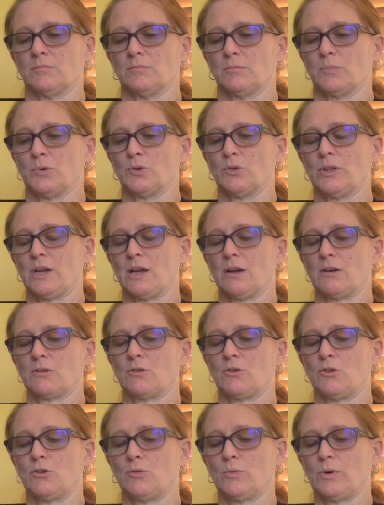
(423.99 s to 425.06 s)
pull the
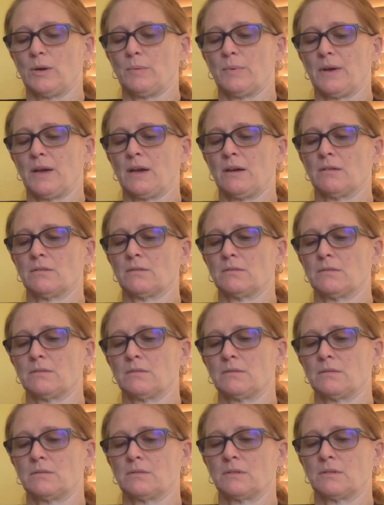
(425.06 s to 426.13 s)
alcohol wipe out,
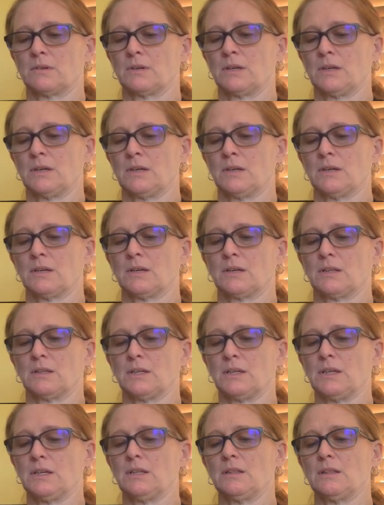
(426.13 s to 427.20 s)

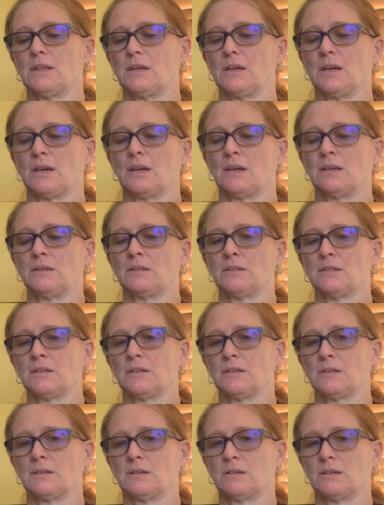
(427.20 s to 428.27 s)
clean the end,
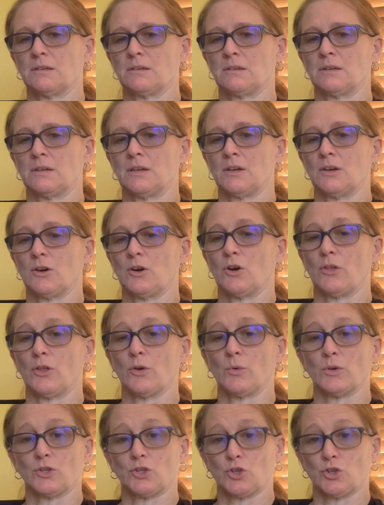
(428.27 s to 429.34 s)

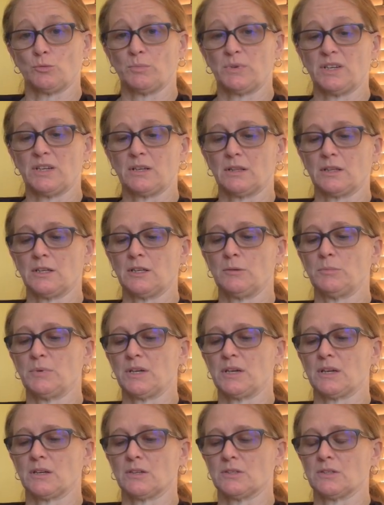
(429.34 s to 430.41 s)
although it should be clean
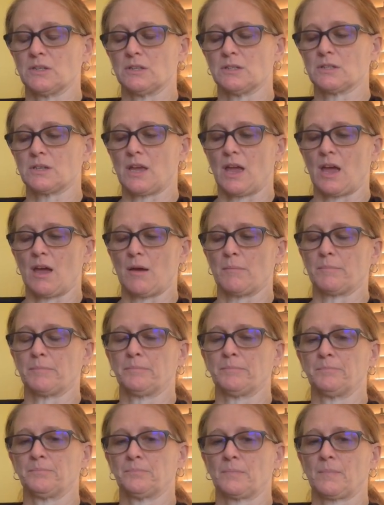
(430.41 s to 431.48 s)
because this cap
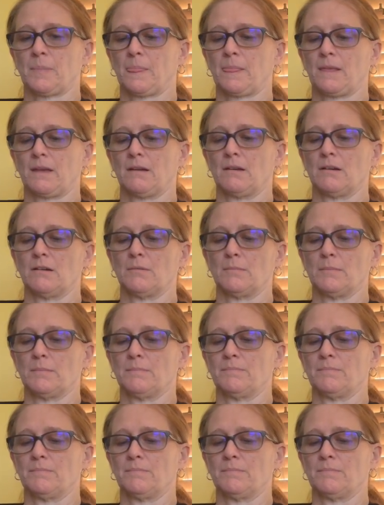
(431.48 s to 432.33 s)
had